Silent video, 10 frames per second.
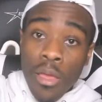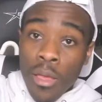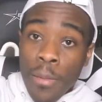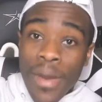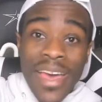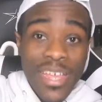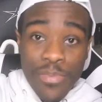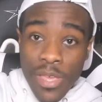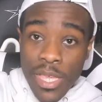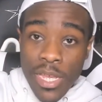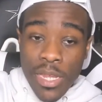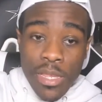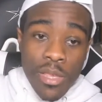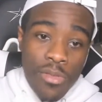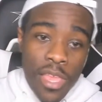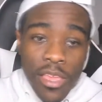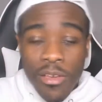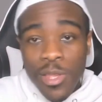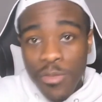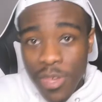my expectations. So thank
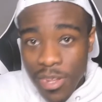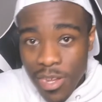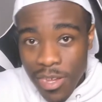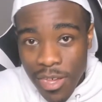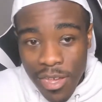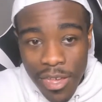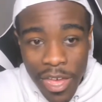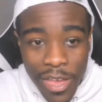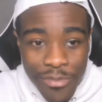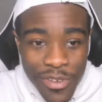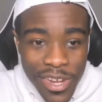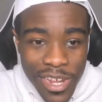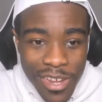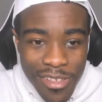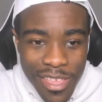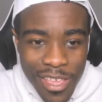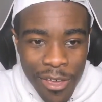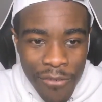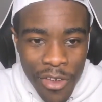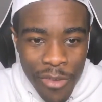y'all so much. Uh, I appreciate y'all. Thank
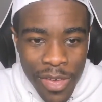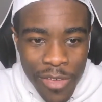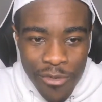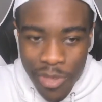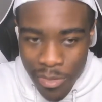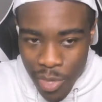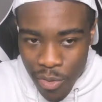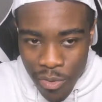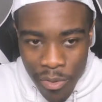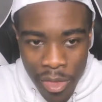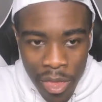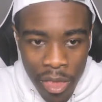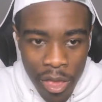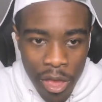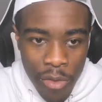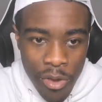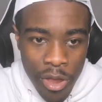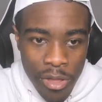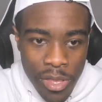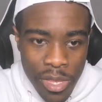y'all for everybody who comes through, uh,
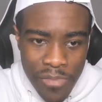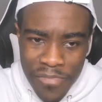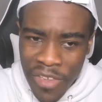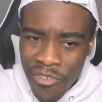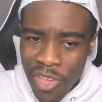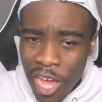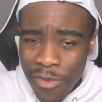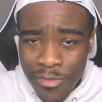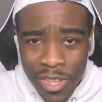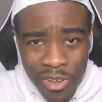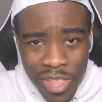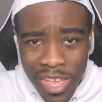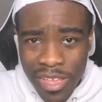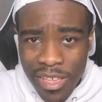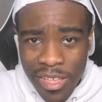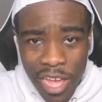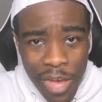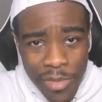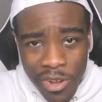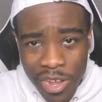regardless if you comment or like,
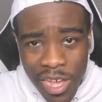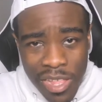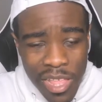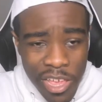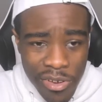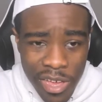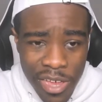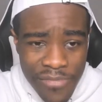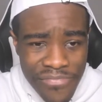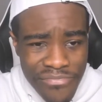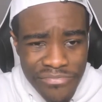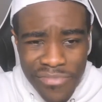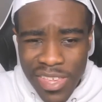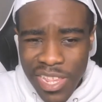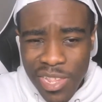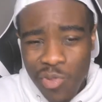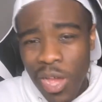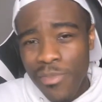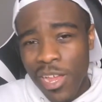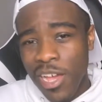comment or not, like or not,
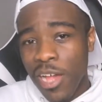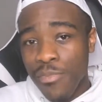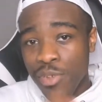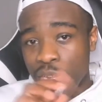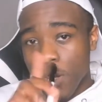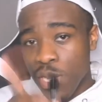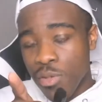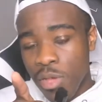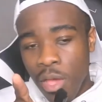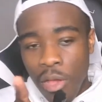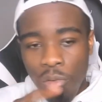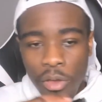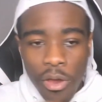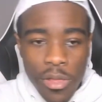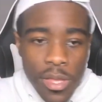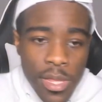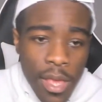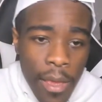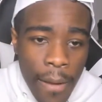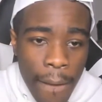subscribe or not. I appreciate you, regardless.
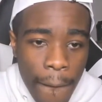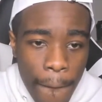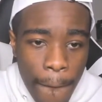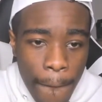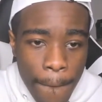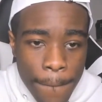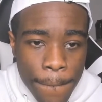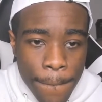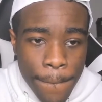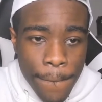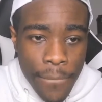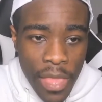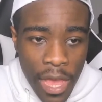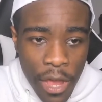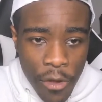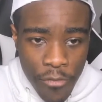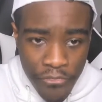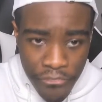Um, now,